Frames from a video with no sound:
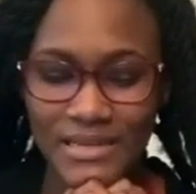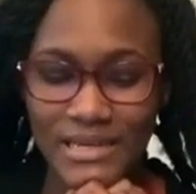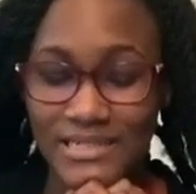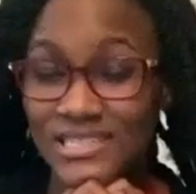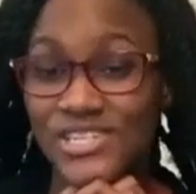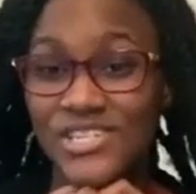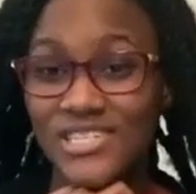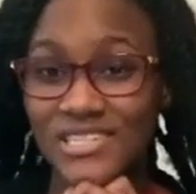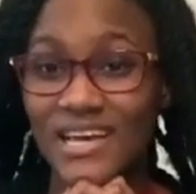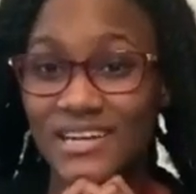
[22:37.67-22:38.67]
as he just
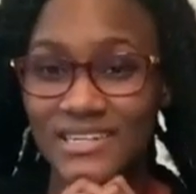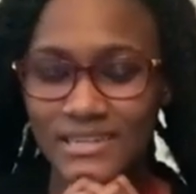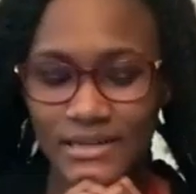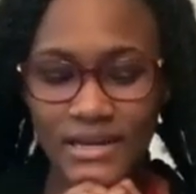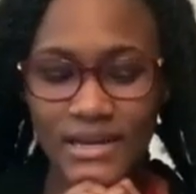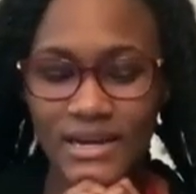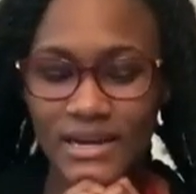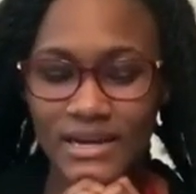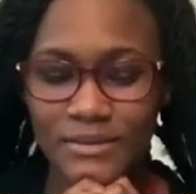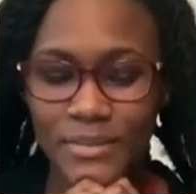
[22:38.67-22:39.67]
said,
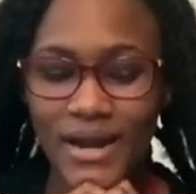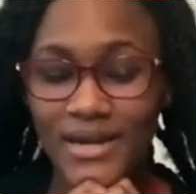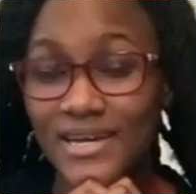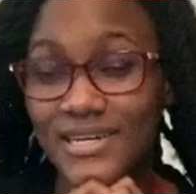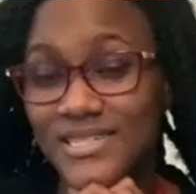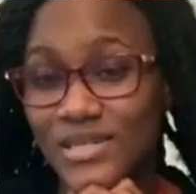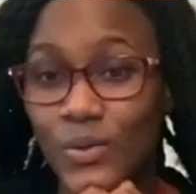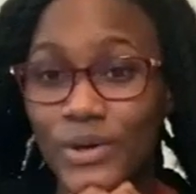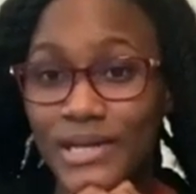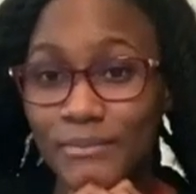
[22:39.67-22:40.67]
America is a
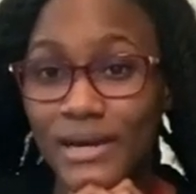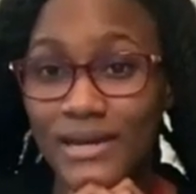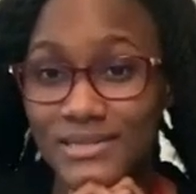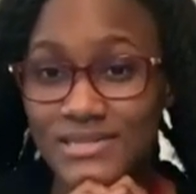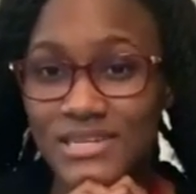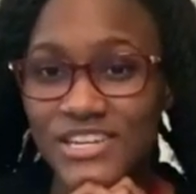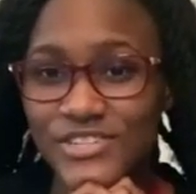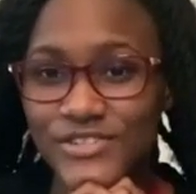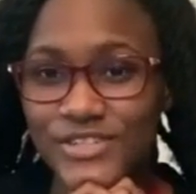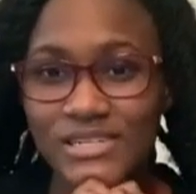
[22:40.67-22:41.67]
white man's
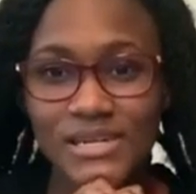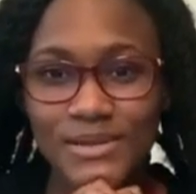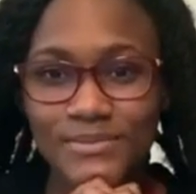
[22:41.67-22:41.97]
country